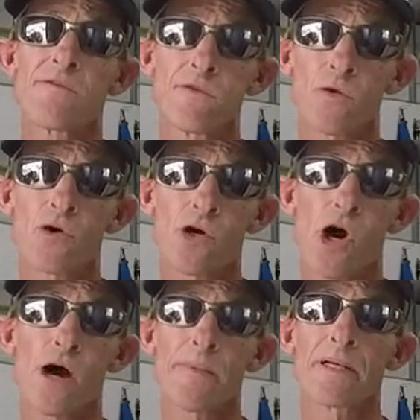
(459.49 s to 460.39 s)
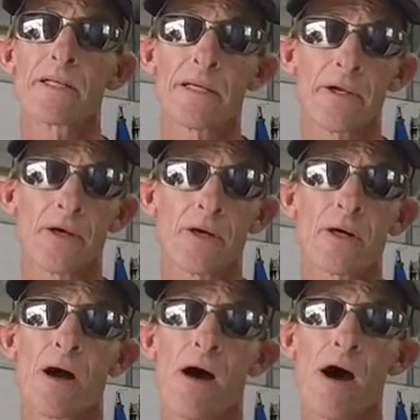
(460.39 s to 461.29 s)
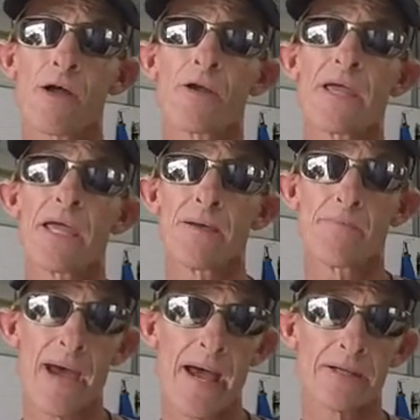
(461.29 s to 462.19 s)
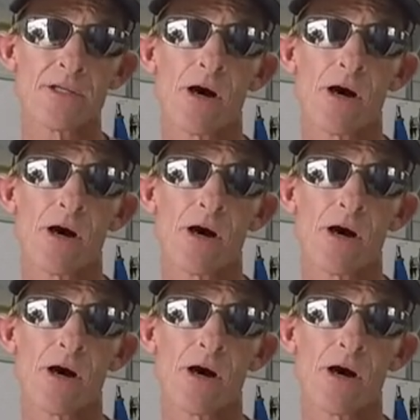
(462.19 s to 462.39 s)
fluorocarbon leader on impact,